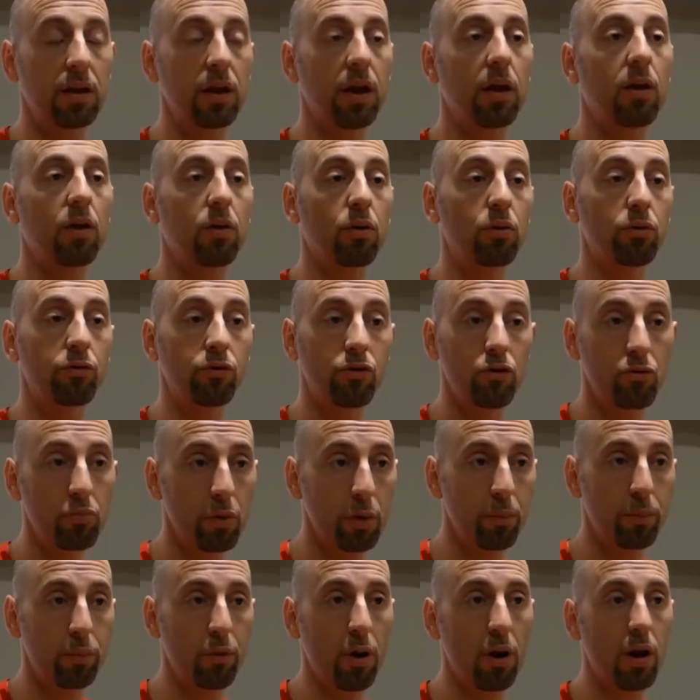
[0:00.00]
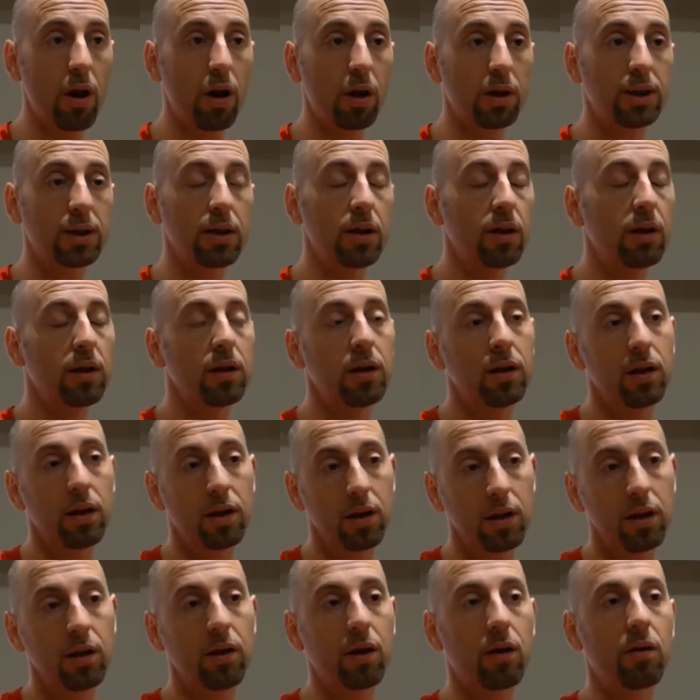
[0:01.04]
They are consumer products,
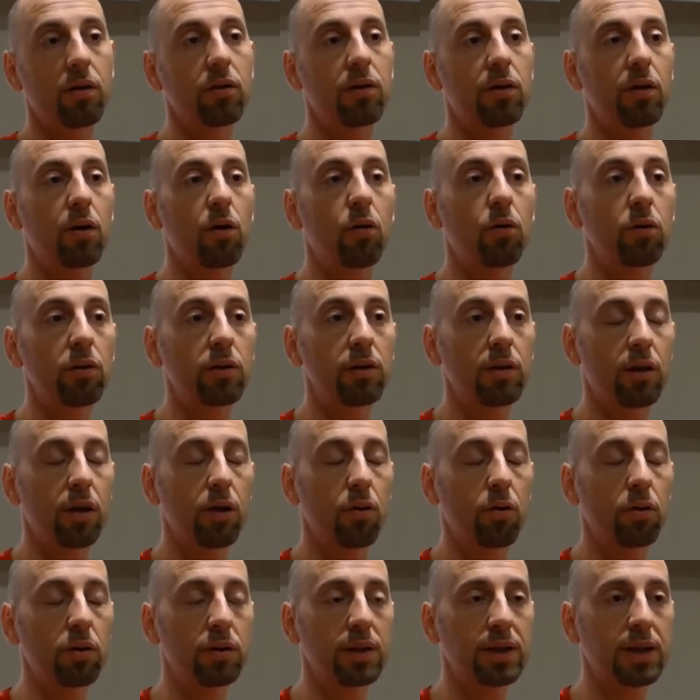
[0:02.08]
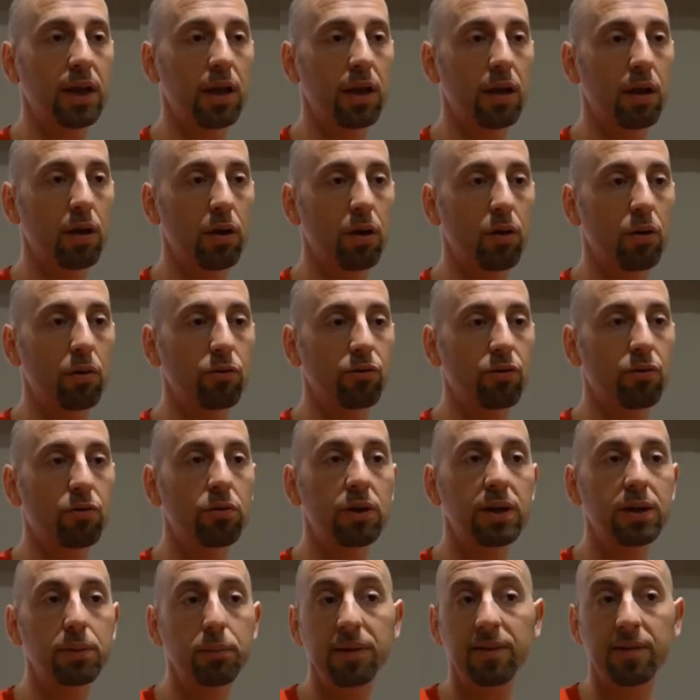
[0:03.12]
and the old saying goes,
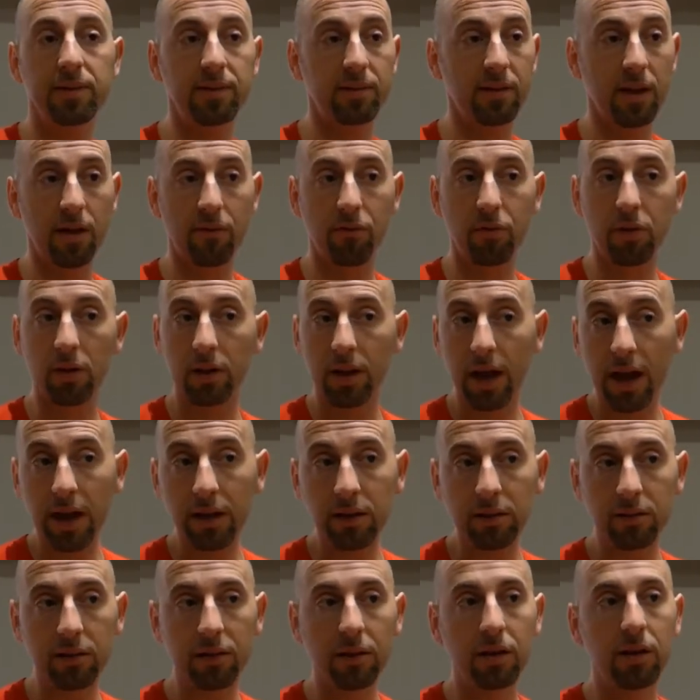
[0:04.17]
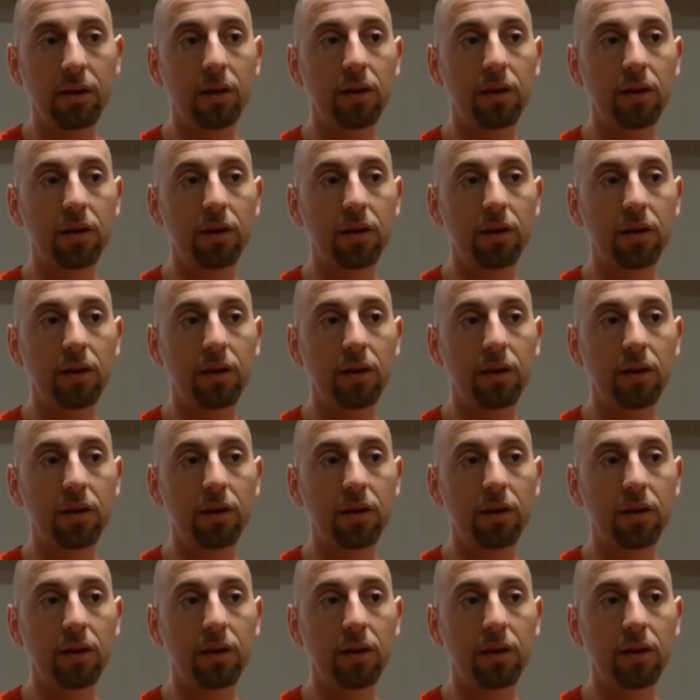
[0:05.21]
Christmas is never late.